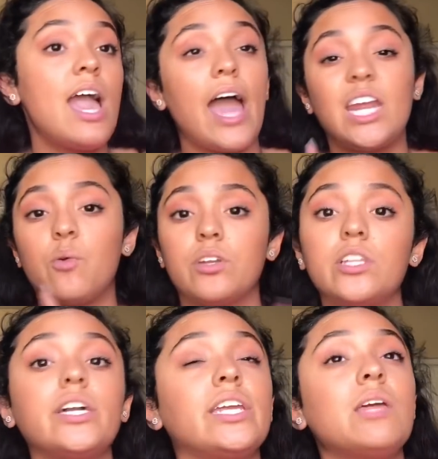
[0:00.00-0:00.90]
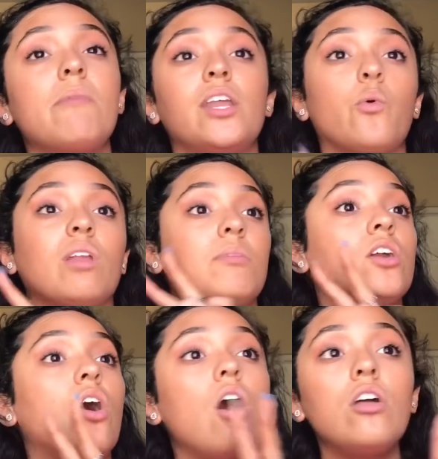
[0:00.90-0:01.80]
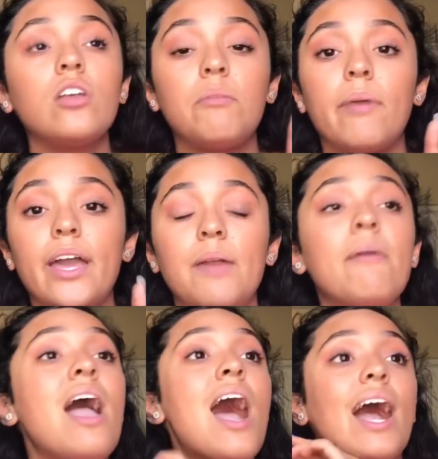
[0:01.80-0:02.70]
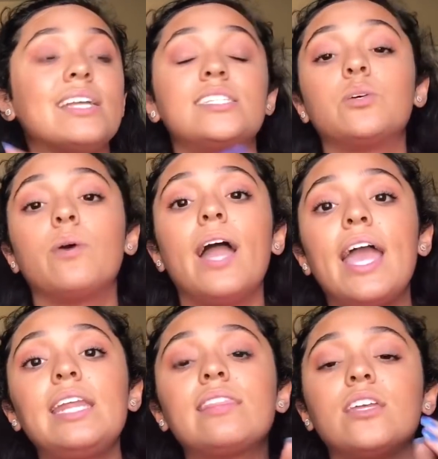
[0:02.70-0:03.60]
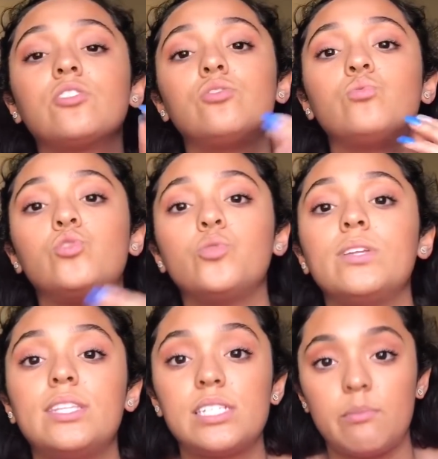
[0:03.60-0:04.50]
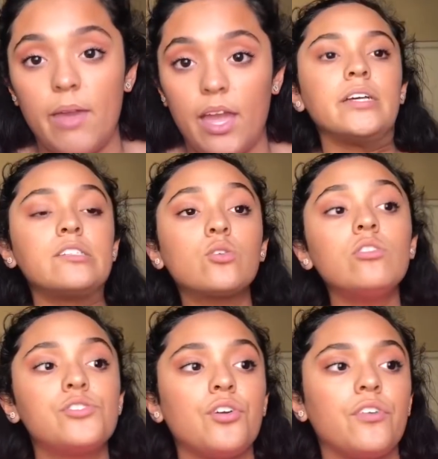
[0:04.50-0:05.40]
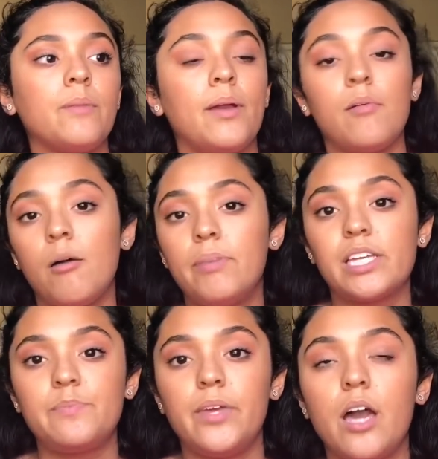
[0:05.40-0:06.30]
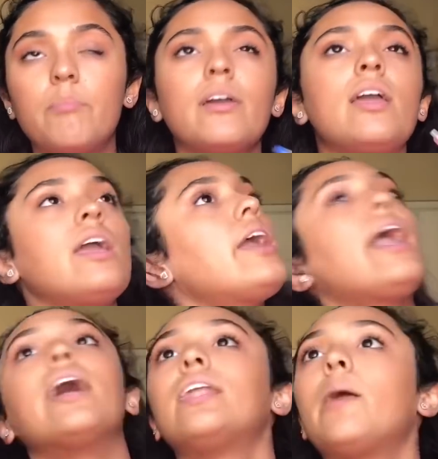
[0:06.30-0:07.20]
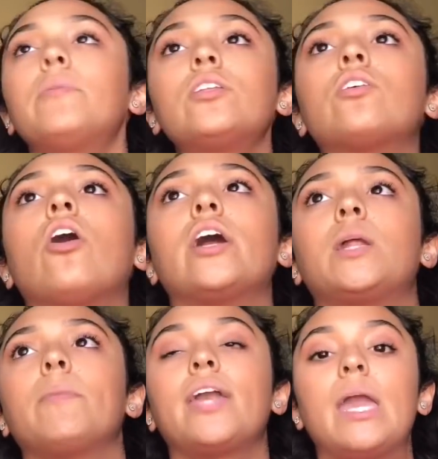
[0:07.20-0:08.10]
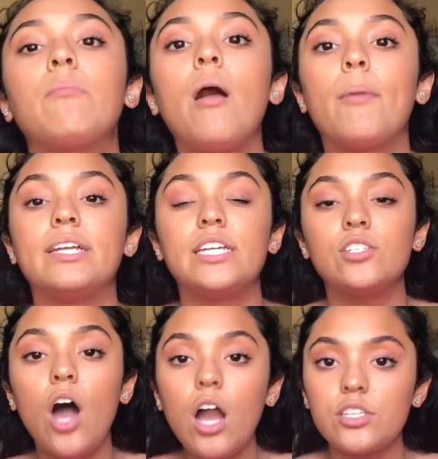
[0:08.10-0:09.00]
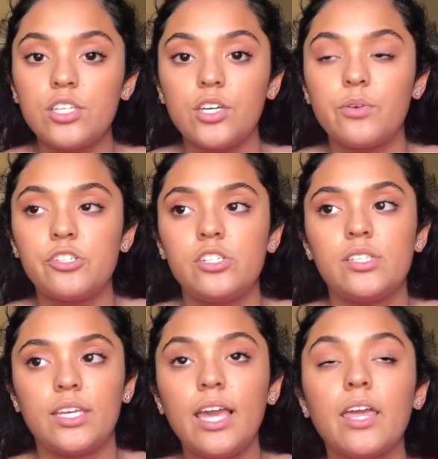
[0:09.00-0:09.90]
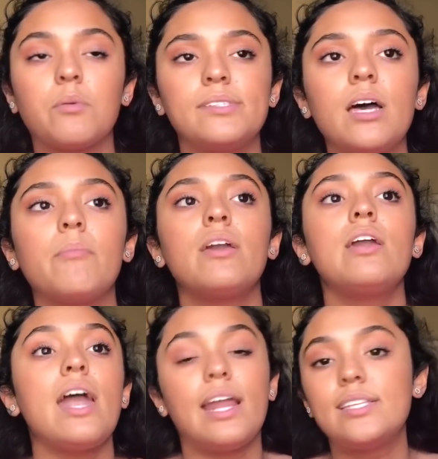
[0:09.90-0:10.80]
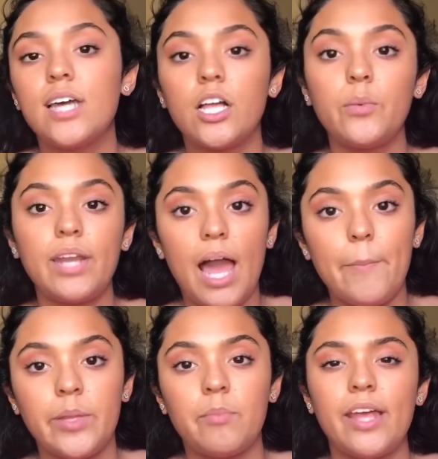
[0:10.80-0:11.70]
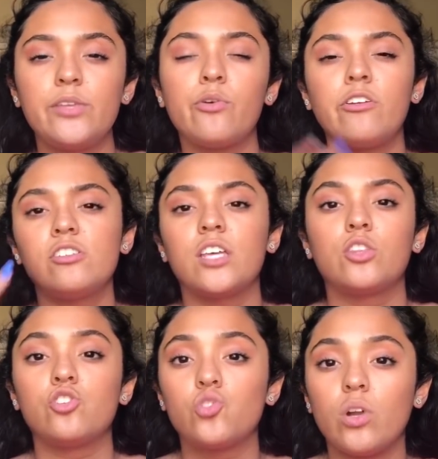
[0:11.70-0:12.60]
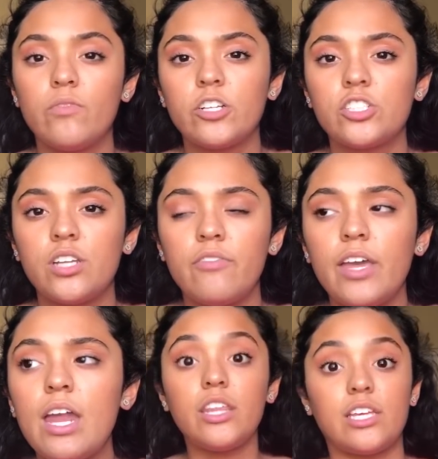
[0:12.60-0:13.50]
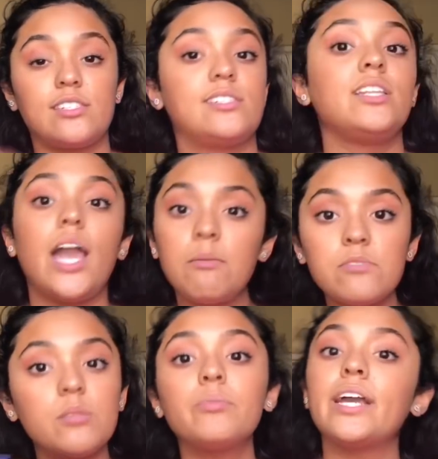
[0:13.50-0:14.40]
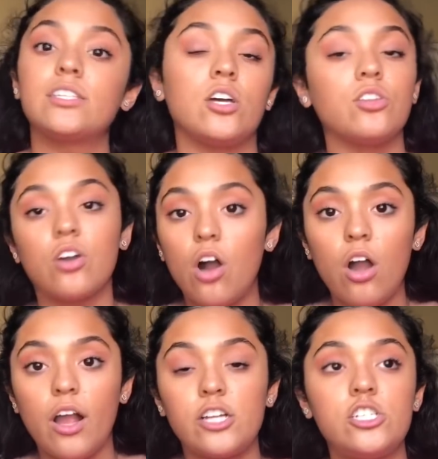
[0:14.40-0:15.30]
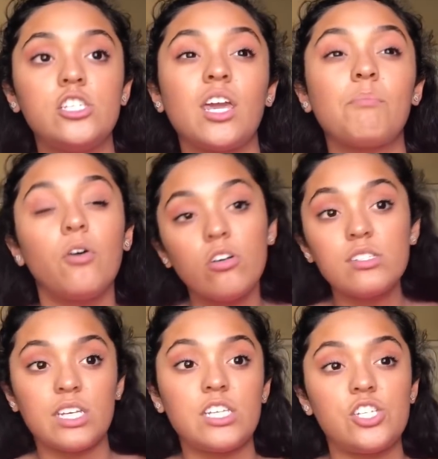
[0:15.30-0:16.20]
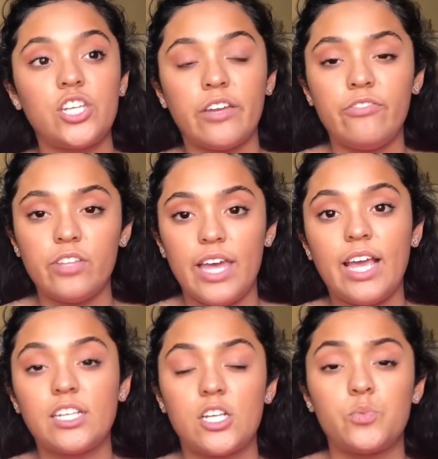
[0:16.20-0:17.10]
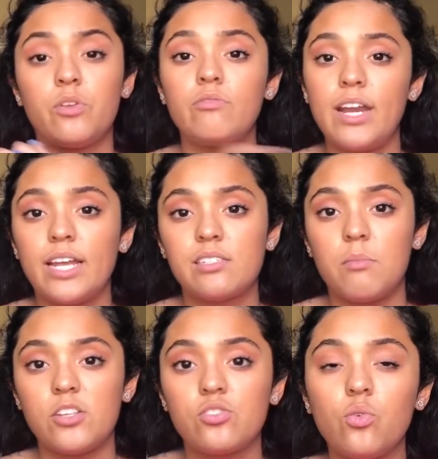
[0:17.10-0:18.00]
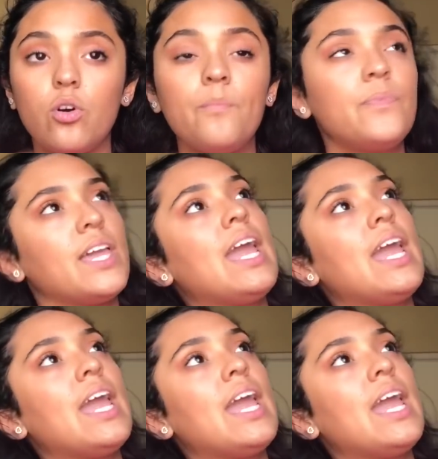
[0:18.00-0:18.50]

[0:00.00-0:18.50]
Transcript: I didn't want to look at him. I didn't want to be called on by him. I didn't want anything to do with this man. School's over, my mom picks me up. And I'm in the car and I'm like, hey mom, I need to talk to you. And she's like, yeah, like what's up? And I tell her what happened, but I told her just like the short version of it. She, like slams the brakes on the car and she like pulls into Chick-fil-A, because there's one right next to my school.